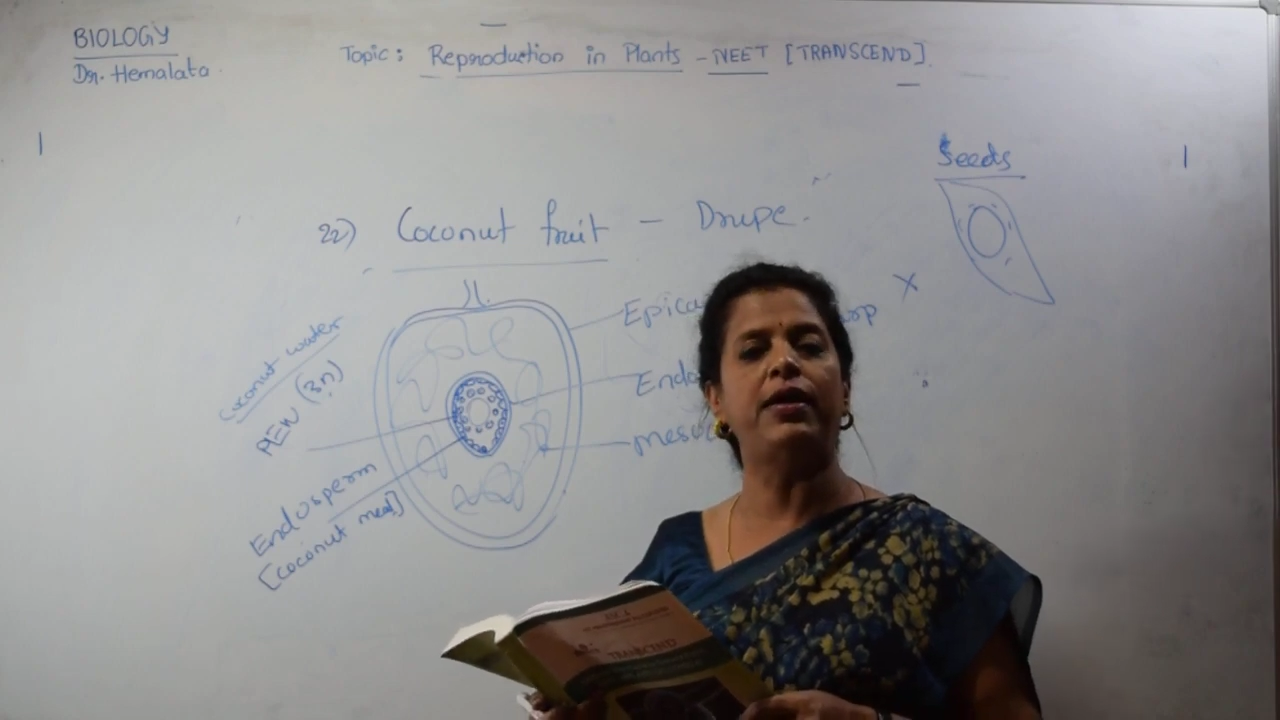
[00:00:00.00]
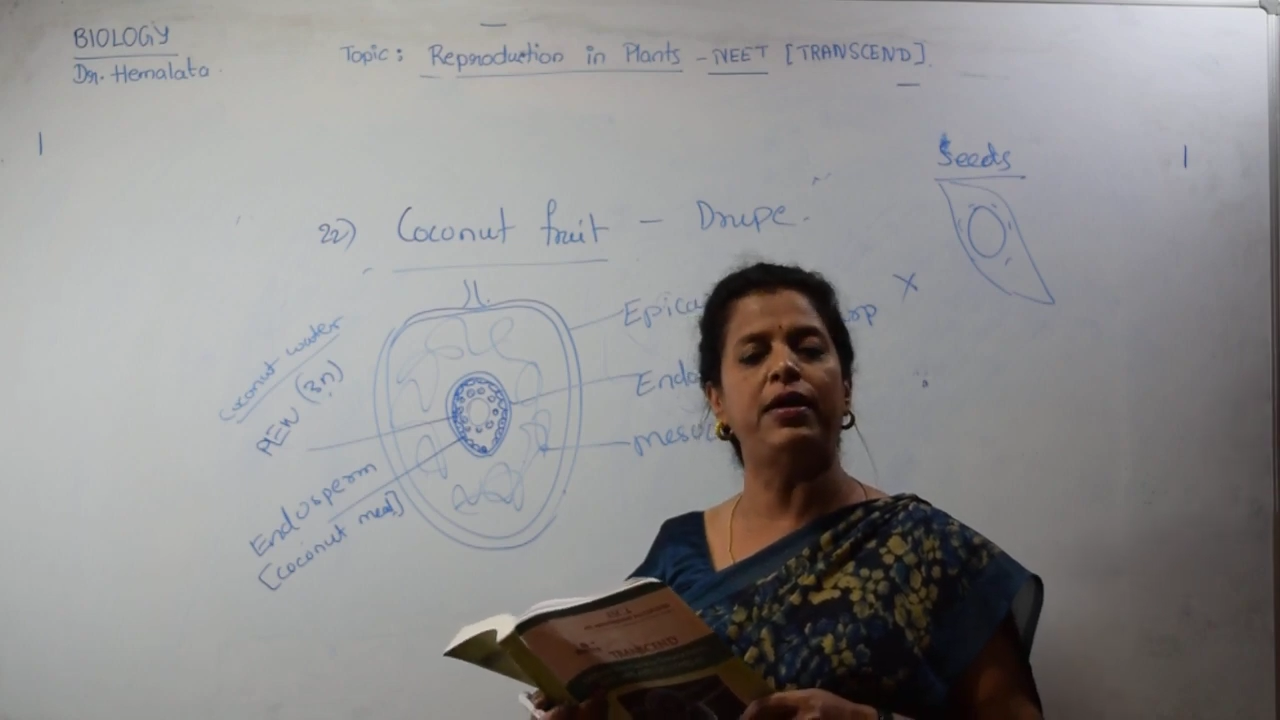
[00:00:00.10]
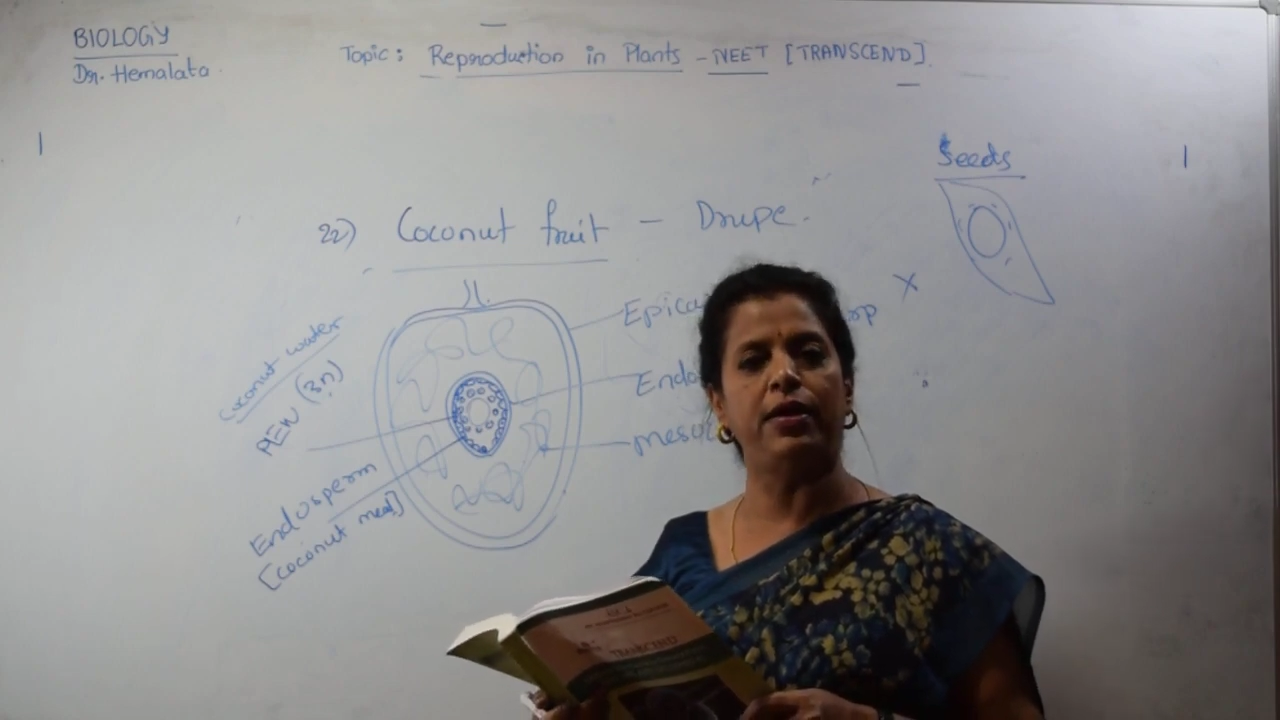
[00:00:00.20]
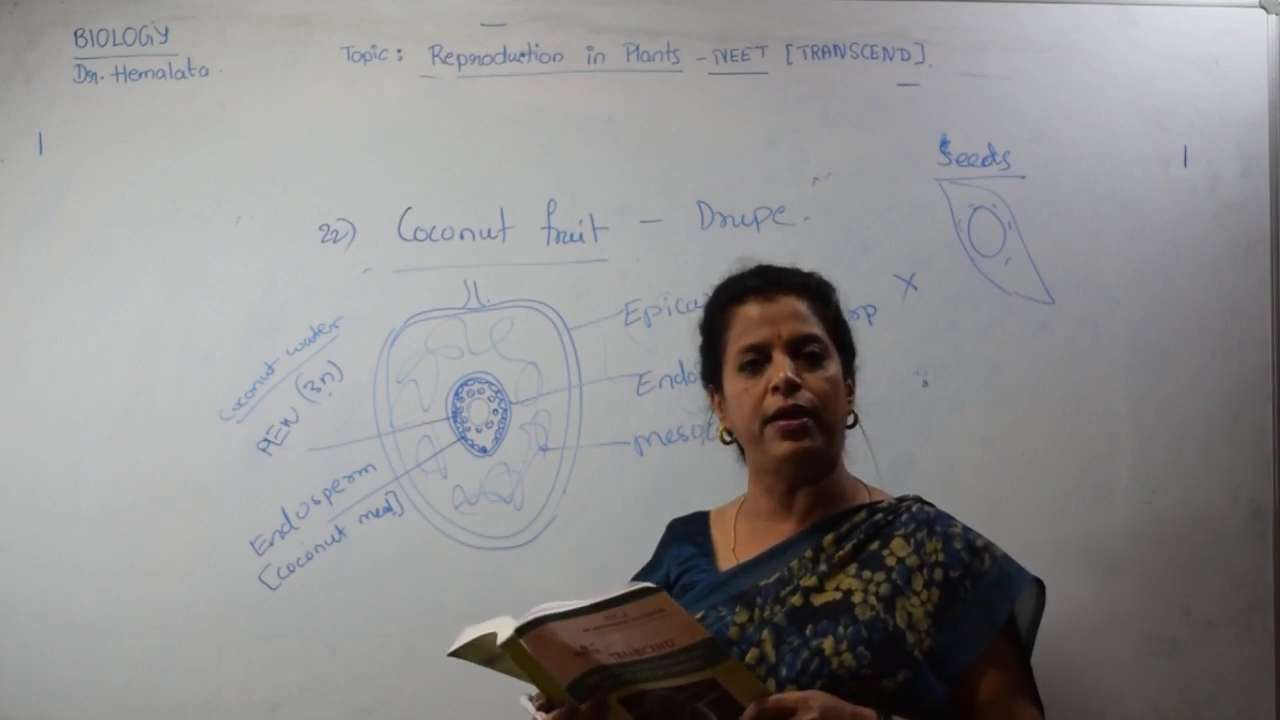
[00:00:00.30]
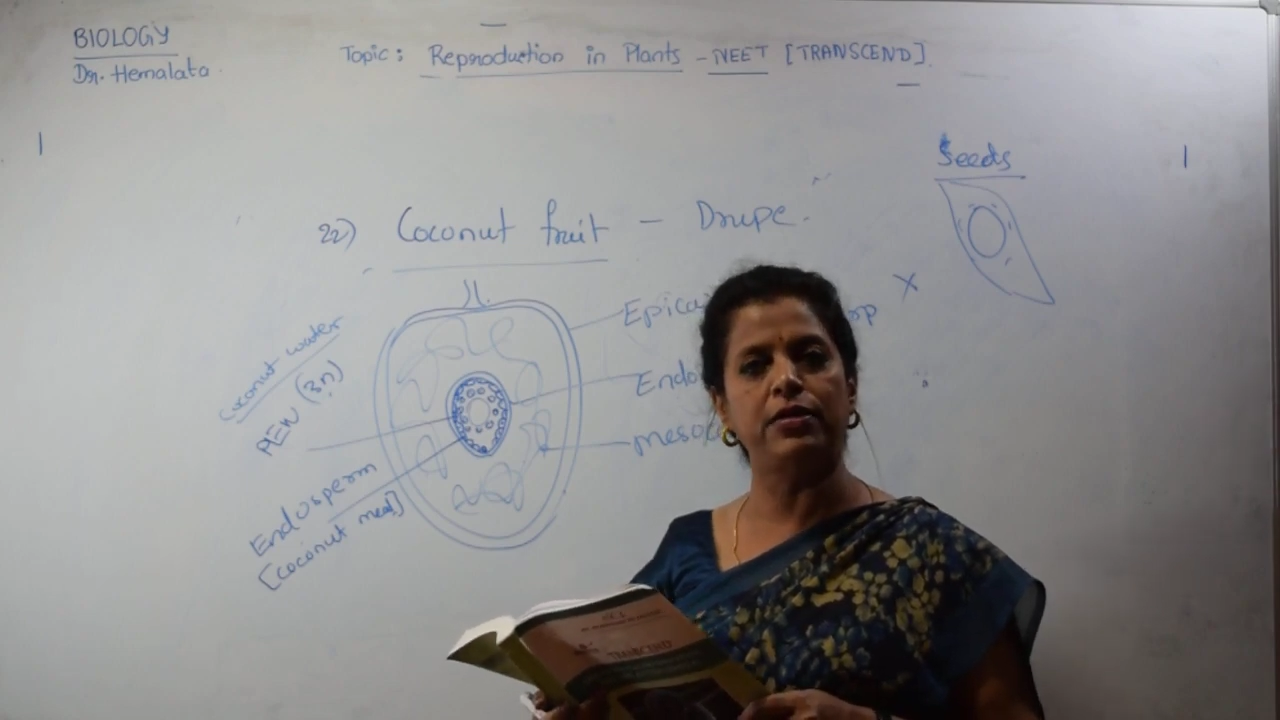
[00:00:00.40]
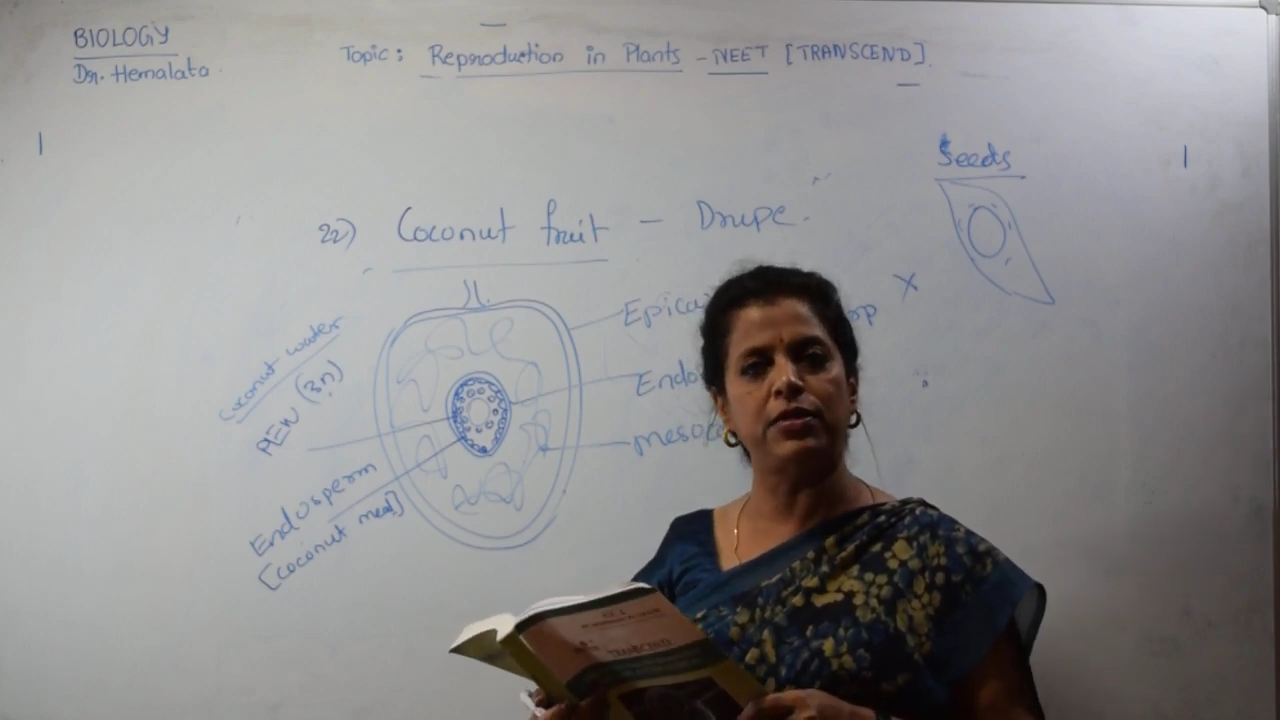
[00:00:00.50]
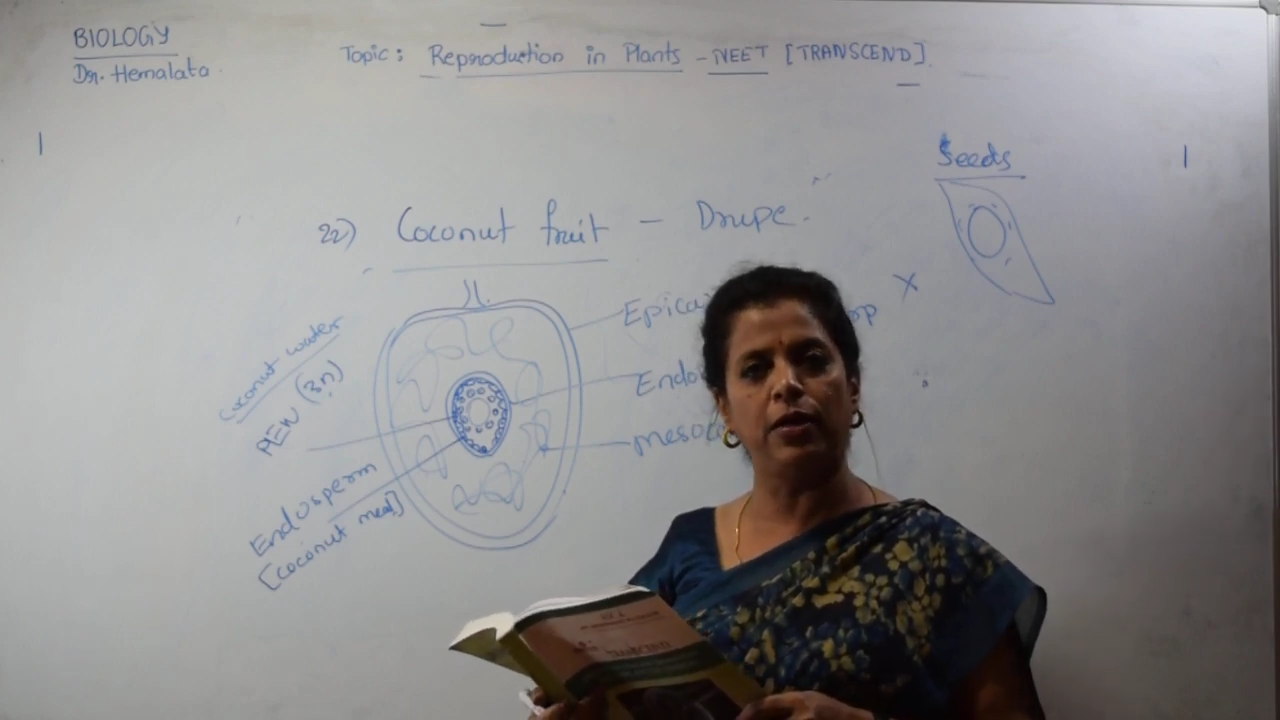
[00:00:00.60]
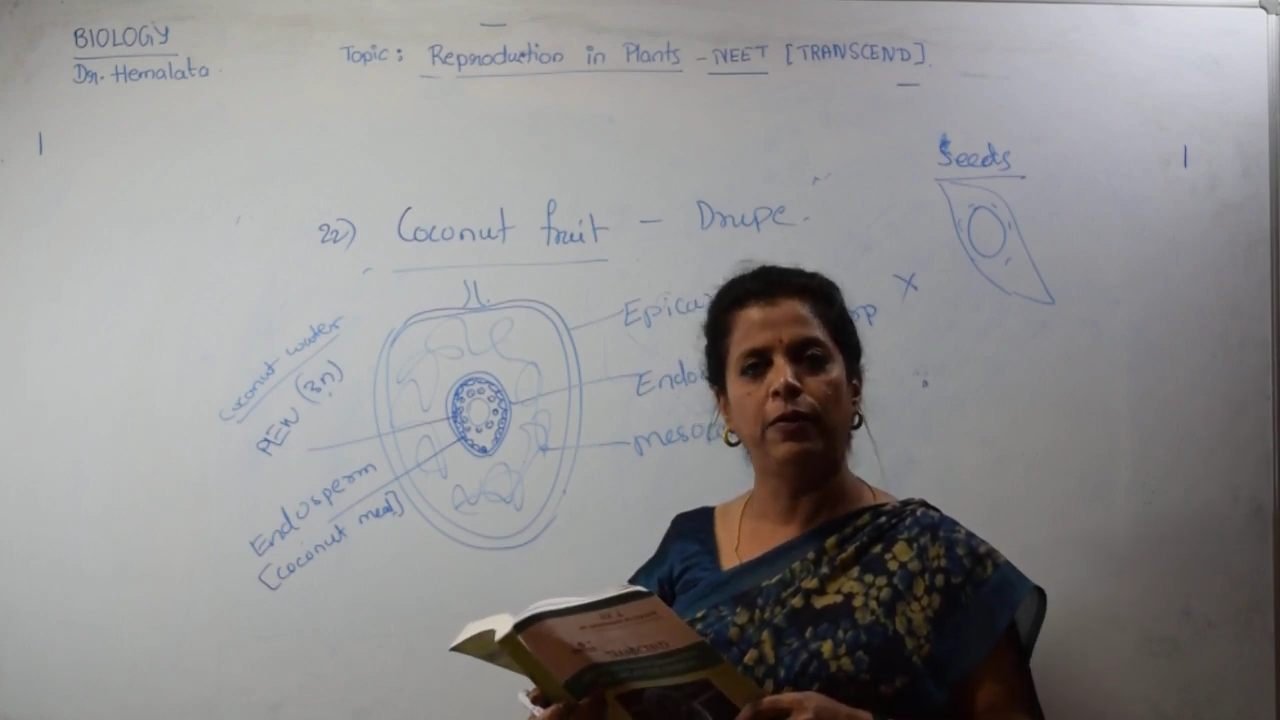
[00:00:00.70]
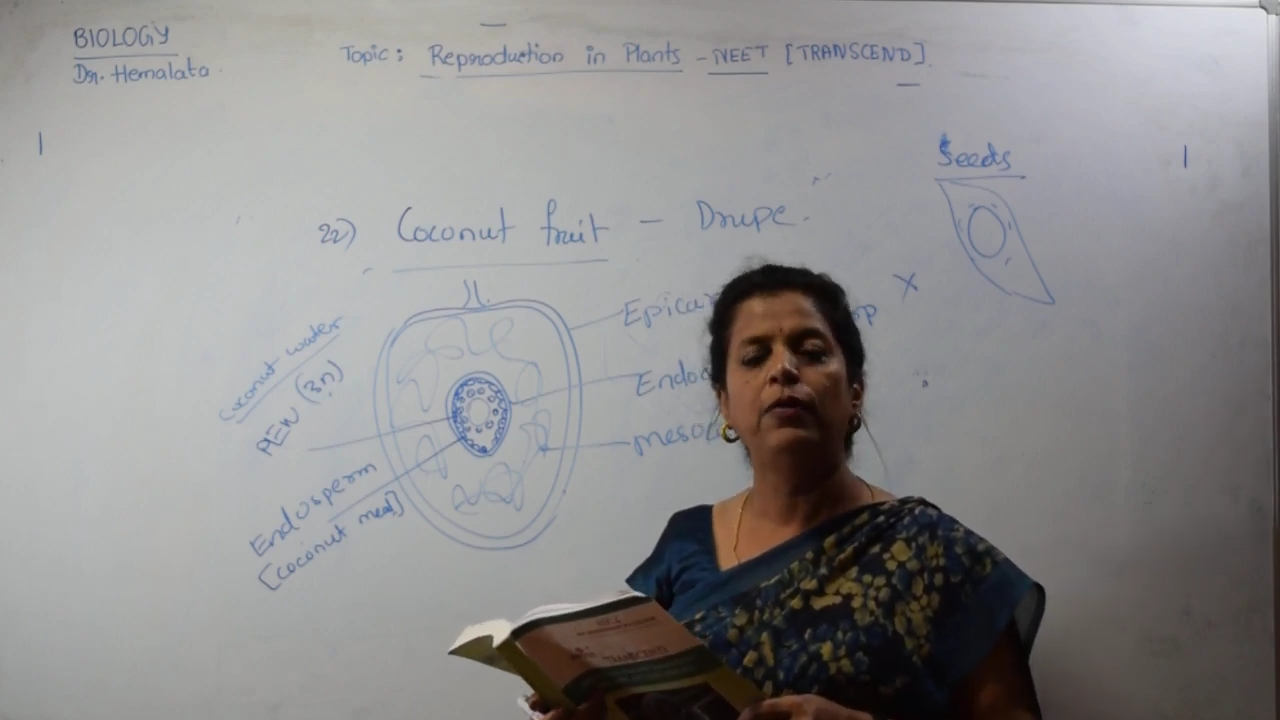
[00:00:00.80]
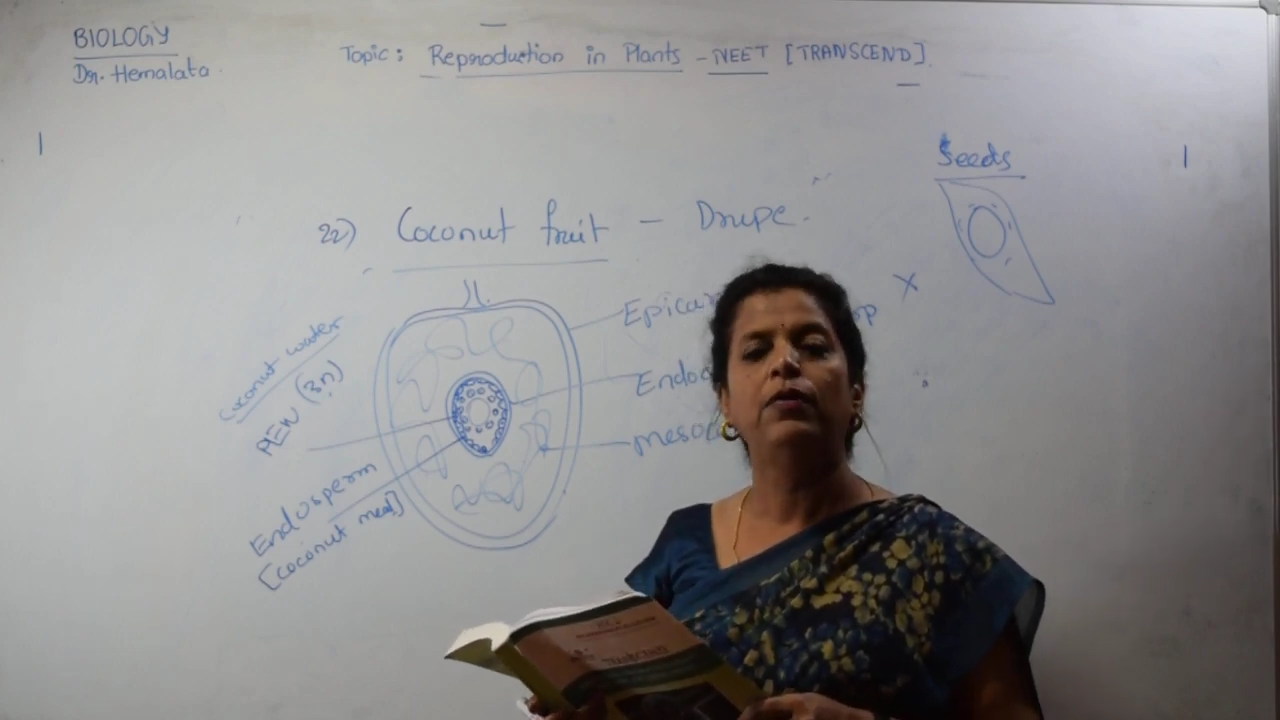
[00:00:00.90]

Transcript: in nature,